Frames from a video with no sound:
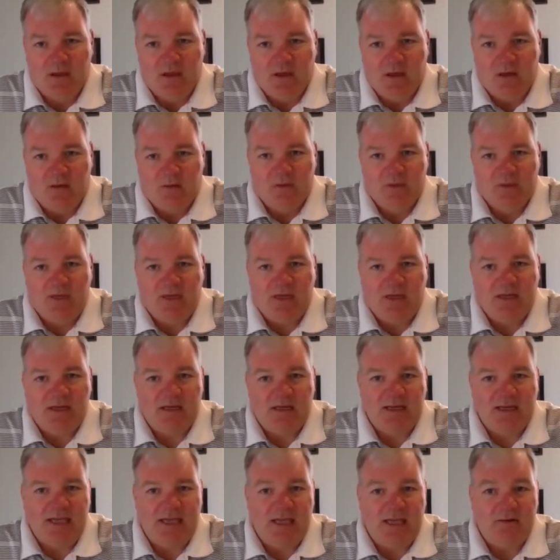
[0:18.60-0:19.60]
We're talking
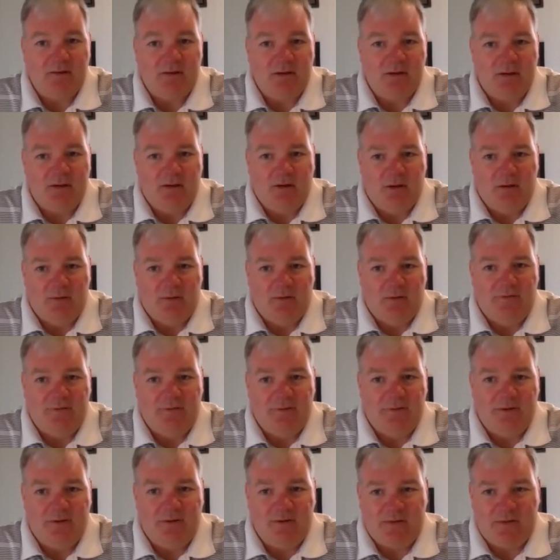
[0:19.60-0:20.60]
to Get the
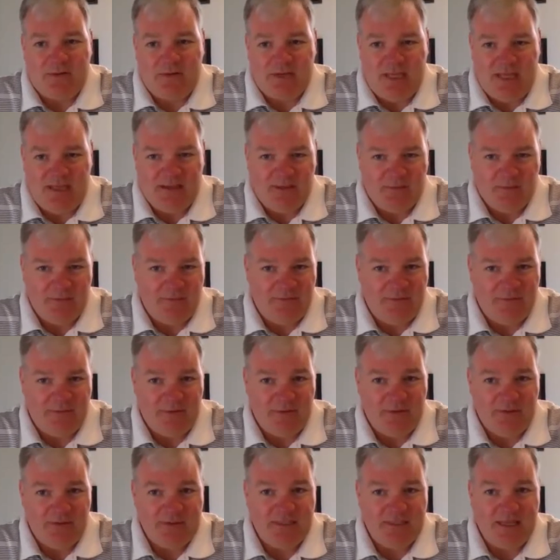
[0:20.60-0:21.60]

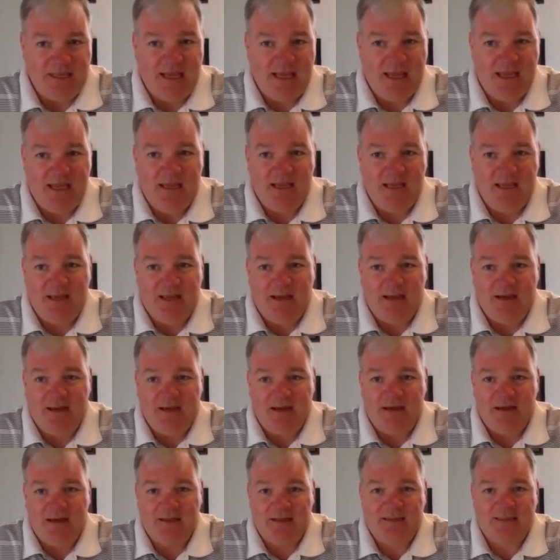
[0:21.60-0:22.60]
Referral today,
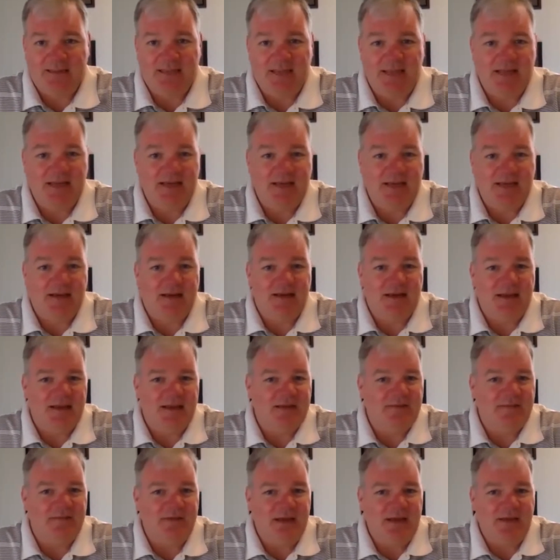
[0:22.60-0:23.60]
an exciting and
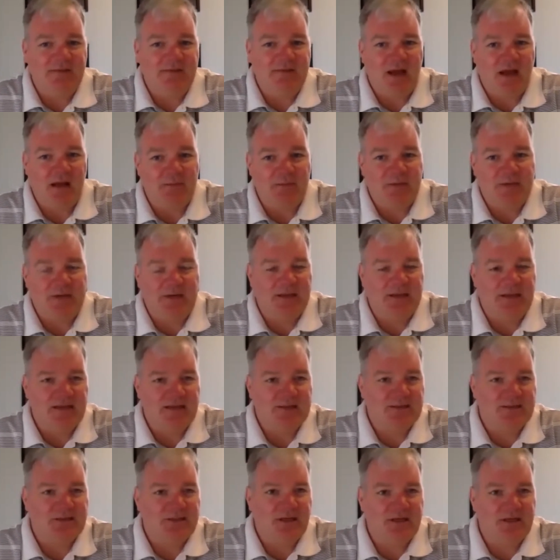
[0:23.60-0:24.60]
innovative company
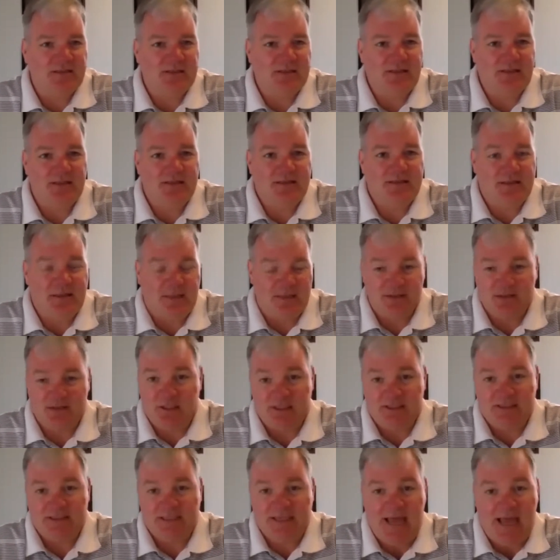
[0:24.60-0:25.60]
that's done
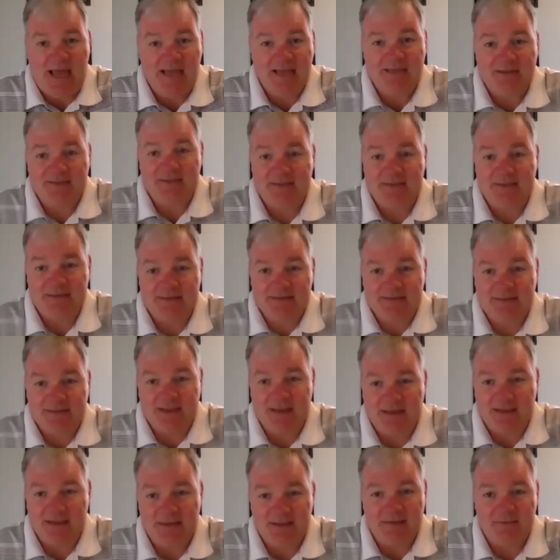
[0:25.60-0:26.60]
just that, is
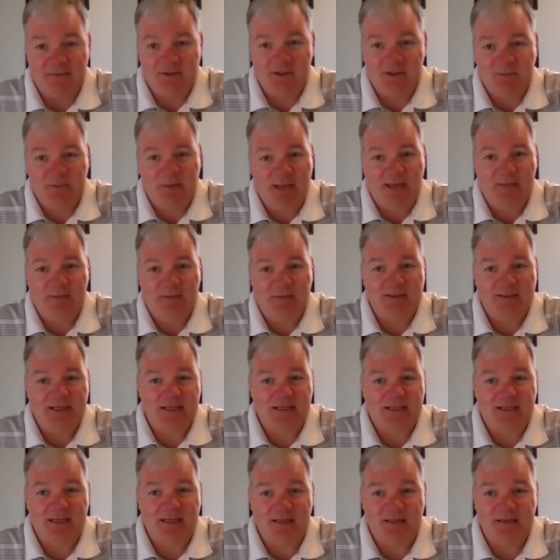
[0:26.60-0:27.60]
leverage payment
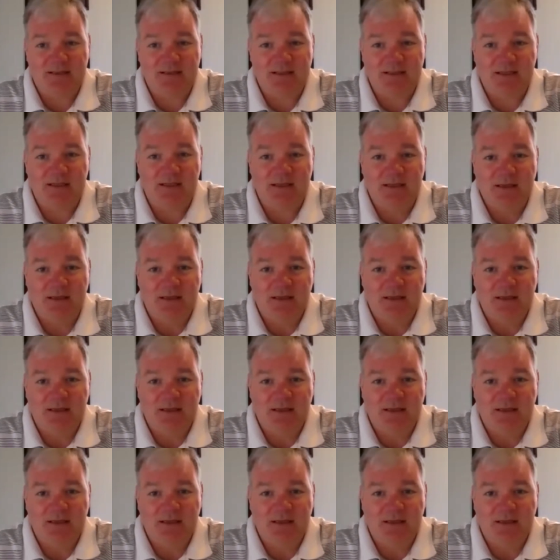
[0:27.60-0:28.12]
technology